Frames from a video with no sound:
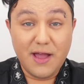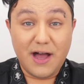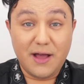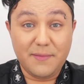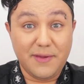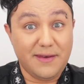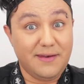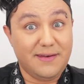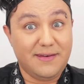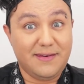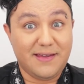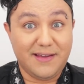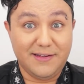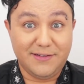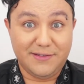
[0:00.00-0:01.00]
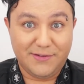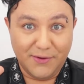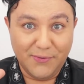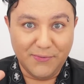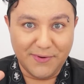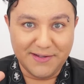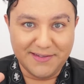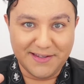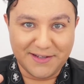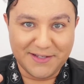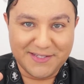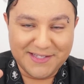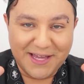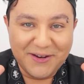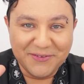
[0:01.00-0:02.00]
and I don't want that
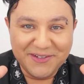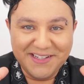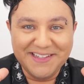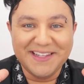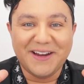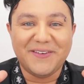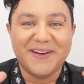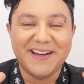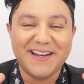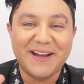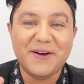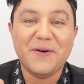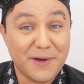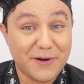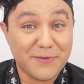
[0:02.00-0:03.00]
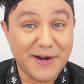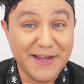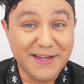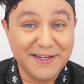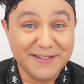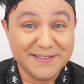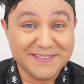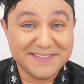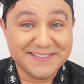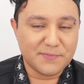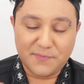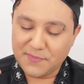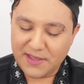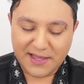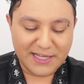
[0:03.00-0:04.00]
because I don't need that right now. Am I right?
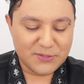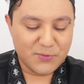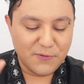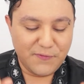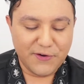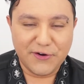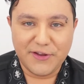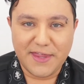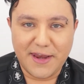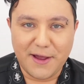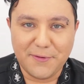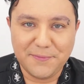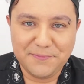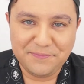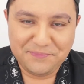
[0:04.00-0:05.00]
I guess we'll figure that out.